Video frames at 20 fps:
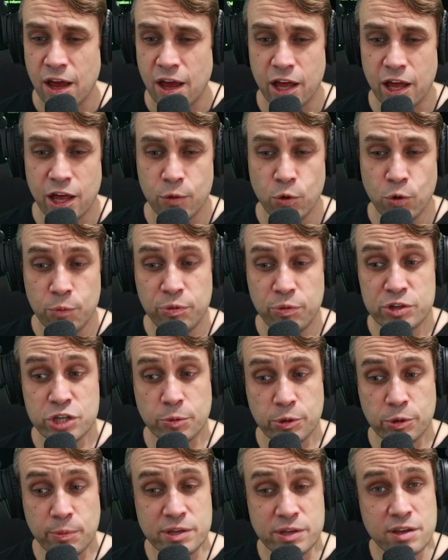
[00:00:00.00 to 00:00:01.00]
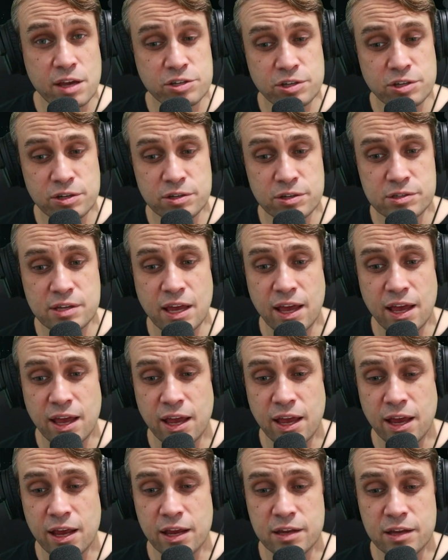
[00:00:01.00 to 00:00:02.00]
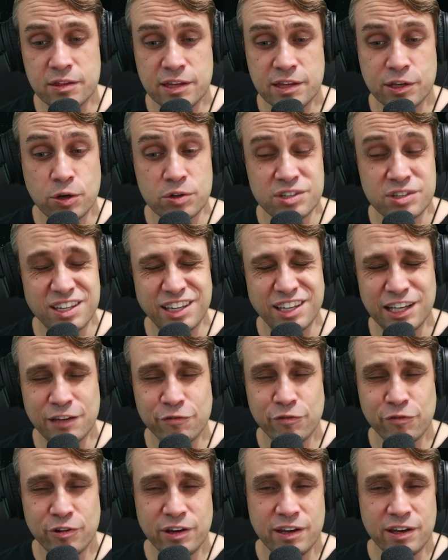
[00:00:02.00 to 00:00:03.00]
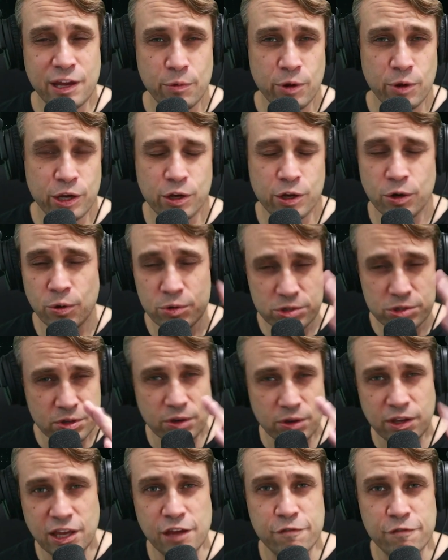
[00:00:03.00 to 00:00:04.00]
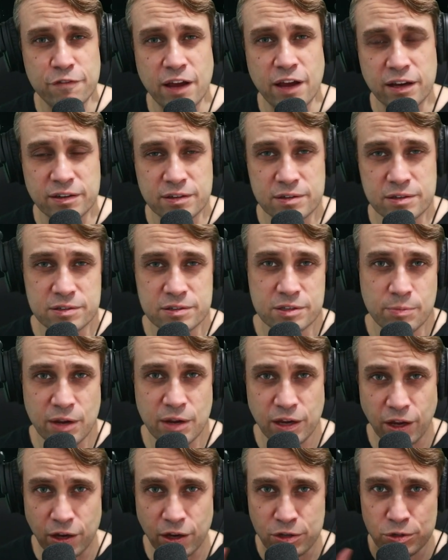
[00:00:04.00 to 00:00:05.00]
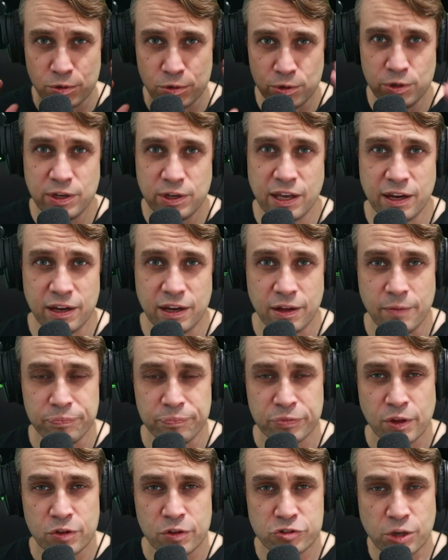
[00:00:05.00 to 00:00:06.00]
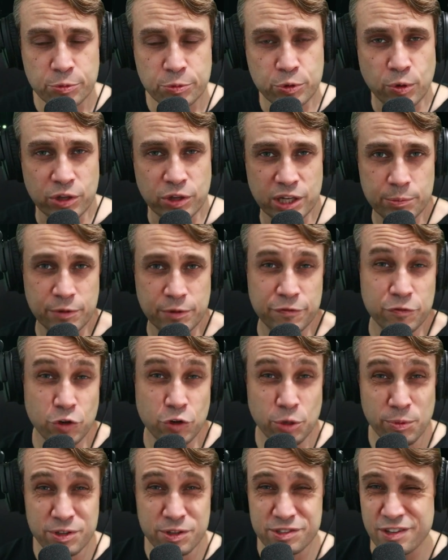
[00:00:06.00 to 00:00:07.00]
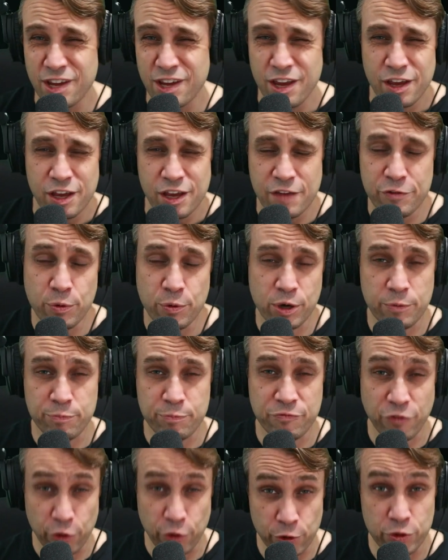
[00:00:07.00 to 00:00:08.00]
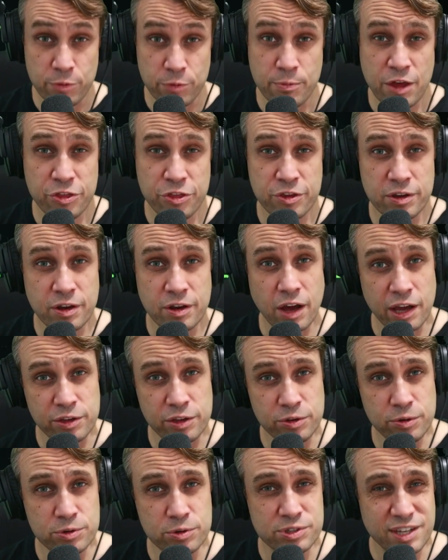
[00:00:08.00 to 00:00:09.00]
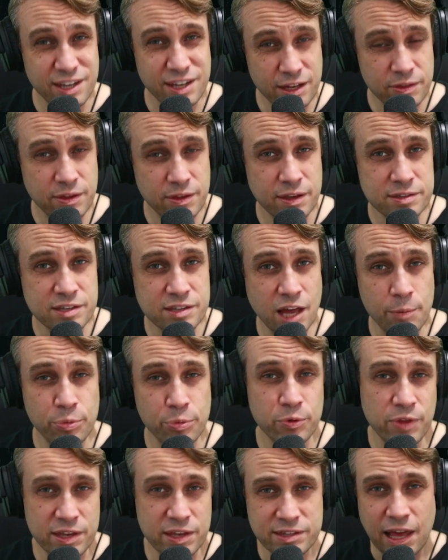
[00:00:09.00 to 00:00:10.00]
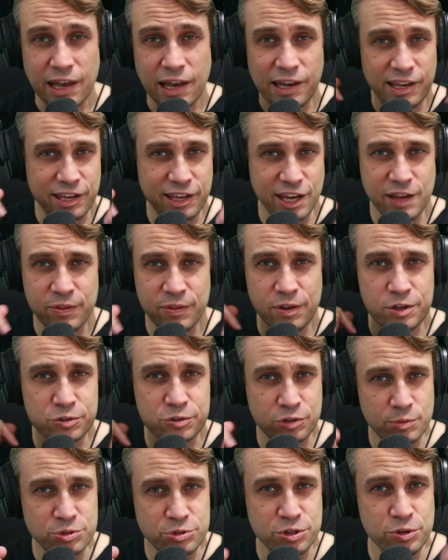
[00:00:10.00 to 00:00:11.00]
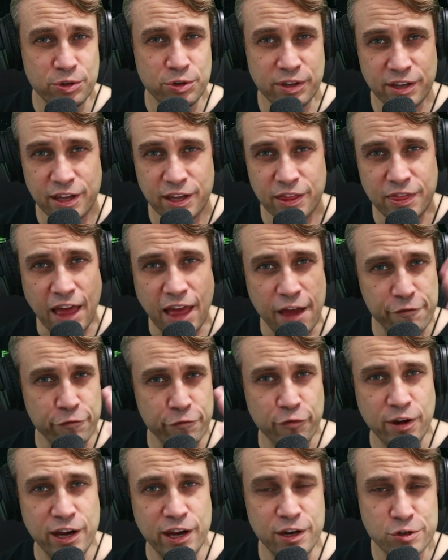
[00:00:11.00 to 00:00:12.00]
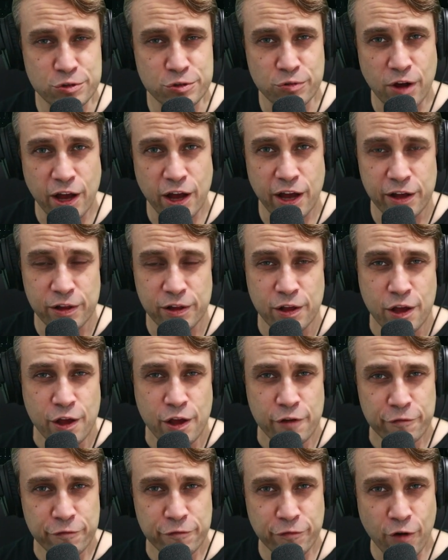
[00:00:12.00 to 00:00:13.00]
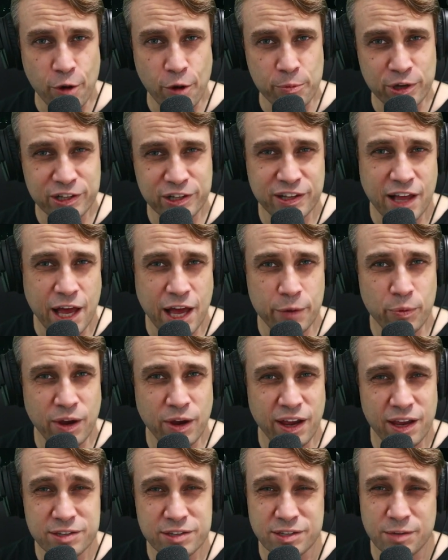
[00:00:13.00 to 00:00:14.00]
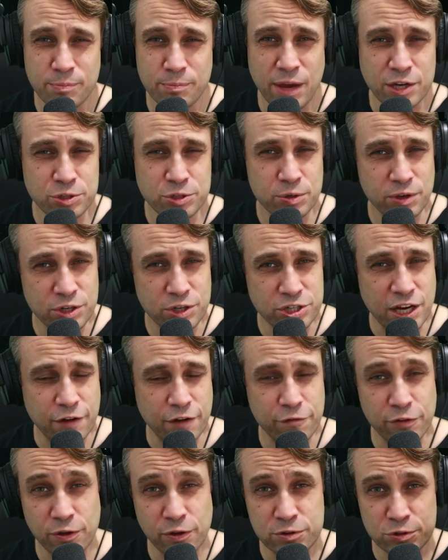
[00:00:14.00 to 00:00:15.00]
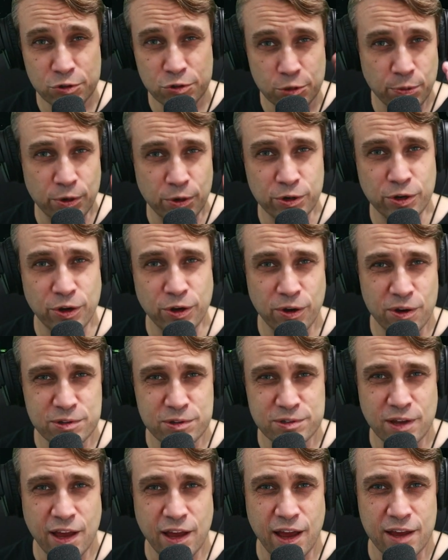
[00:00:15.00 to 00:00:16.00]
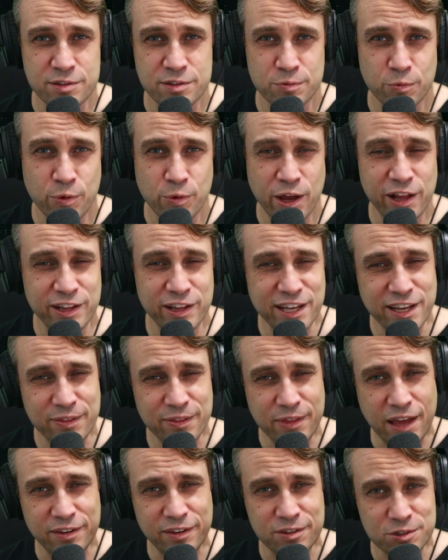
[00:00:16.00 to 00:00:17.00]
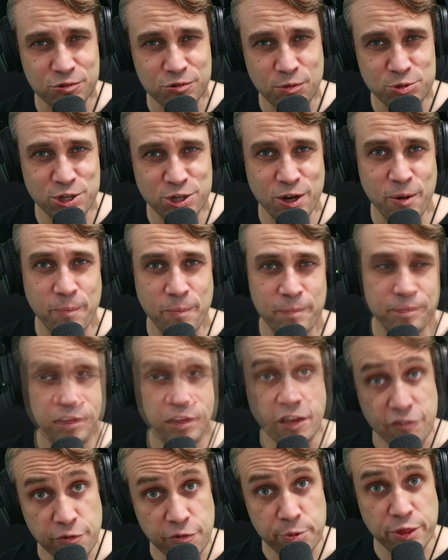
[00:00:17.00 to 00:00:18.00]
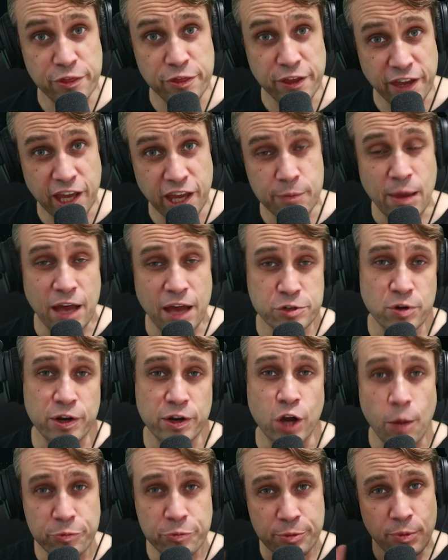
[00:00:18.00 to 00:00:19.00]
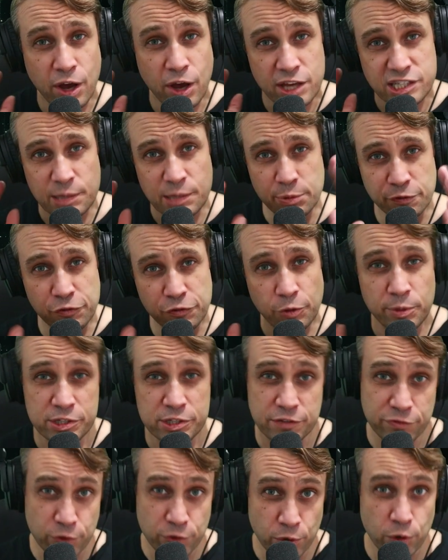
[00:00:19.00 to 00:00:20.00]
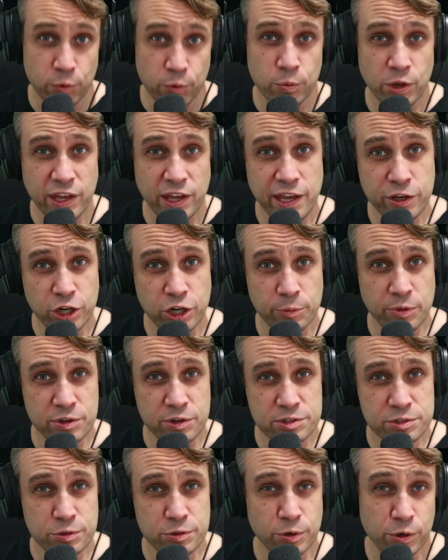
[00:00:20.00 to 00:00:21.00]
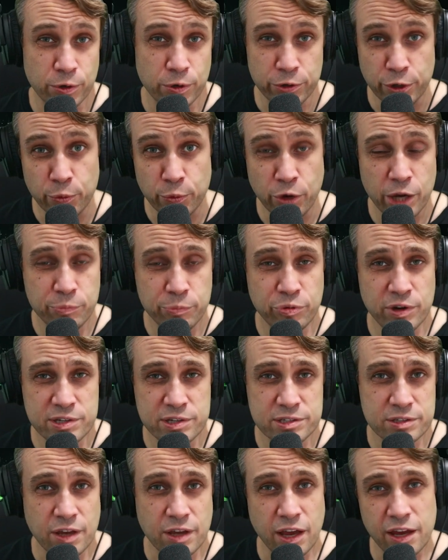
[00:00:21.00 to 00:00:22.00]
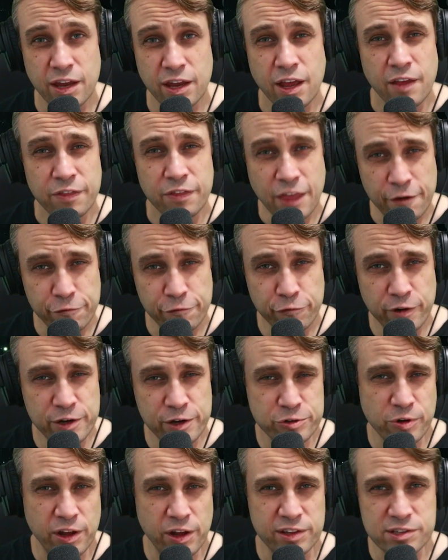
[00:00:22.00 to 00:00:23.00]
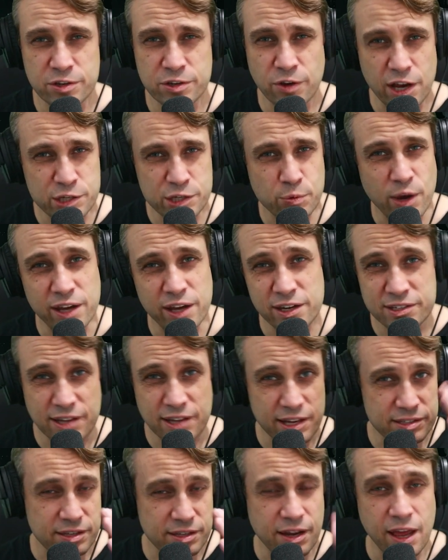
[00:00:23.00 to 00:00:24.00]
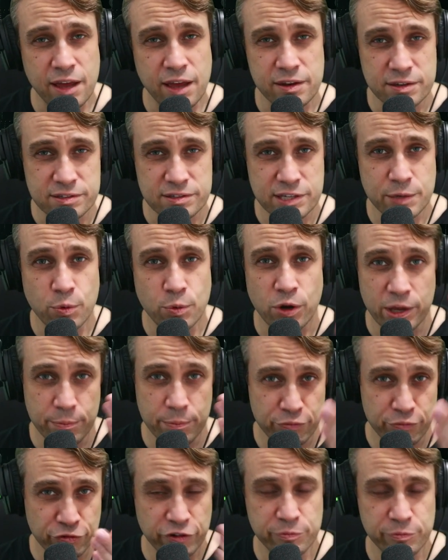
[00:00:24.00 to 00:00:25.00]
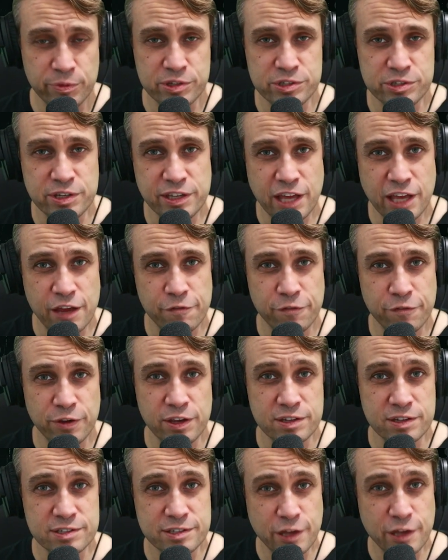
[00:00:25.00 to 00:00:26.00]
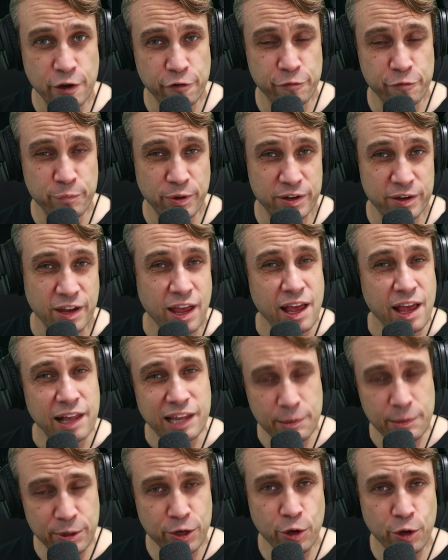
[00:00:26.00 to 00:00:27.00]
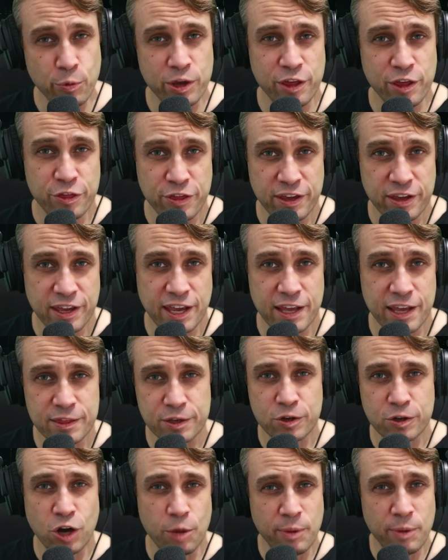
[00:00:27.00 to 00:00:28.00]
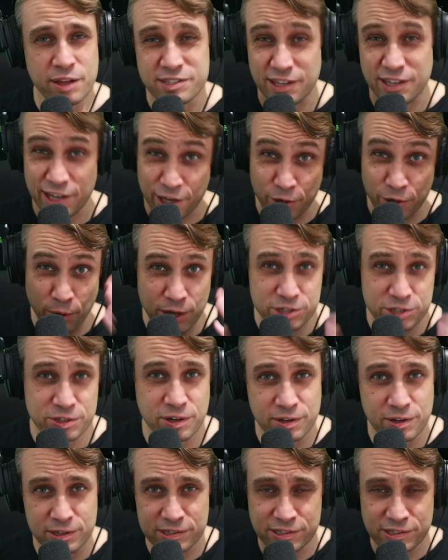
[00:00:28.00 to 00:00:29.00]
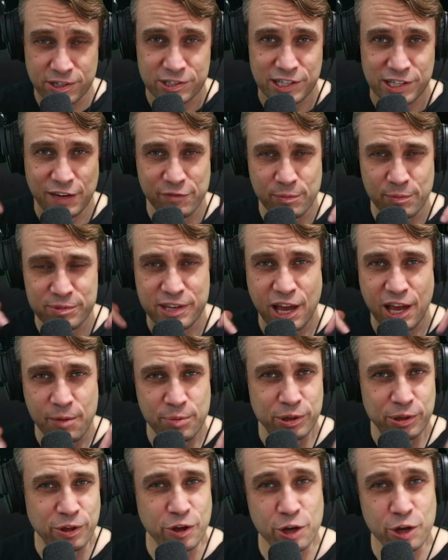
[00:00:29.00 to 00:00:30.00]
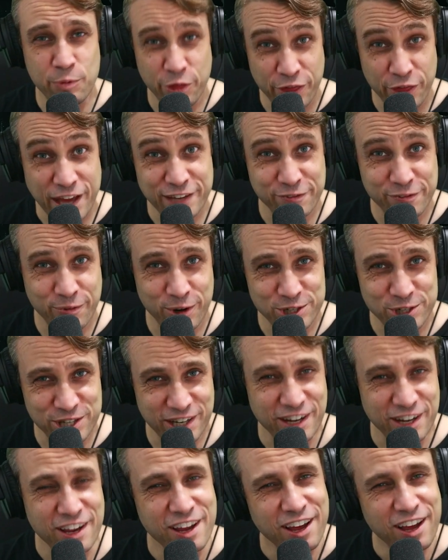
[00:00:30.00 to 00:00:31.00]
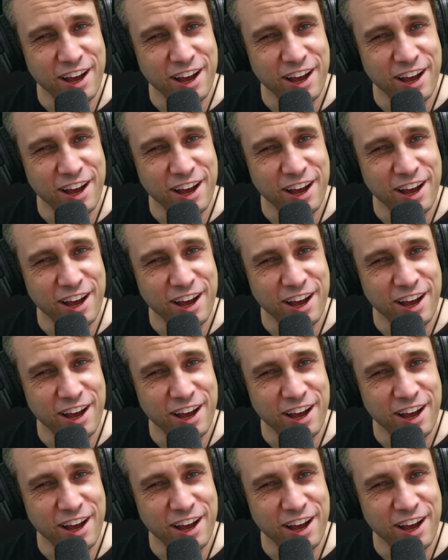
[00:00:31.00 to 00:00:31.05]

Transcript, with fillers: Uh, WordPress optimizations and the content delivery network are also key factors to making sure you're getting top quality performance. If you want to follow the method I used in the example, there's that link in the description. You can get that free trial from Cloudways and make sure you check for those coupon codes as well in that description. If you've been thinking about trying to optimize the performance of your e commerce store or your WordPress site, that free trial is a nice way to test it out and see what improvements you get for yourself. But let me know what you think in the comments. Any questions, just leave them down below. But thanks for watching.